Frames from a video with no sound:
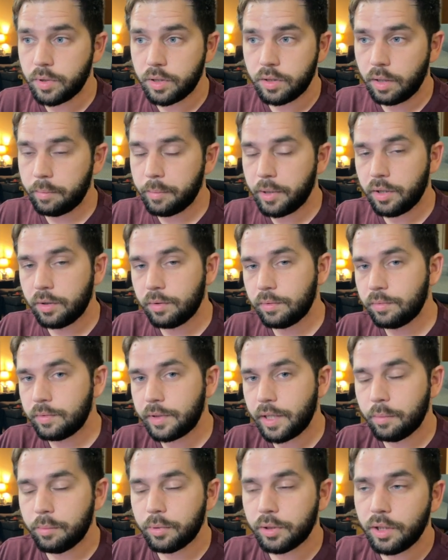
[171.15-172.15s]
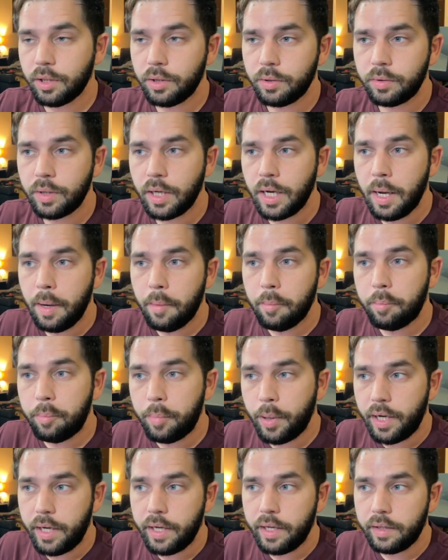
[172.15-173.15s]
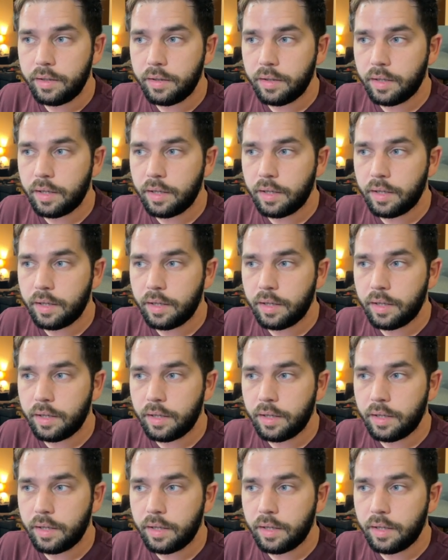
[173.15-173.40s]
Let me know down below. But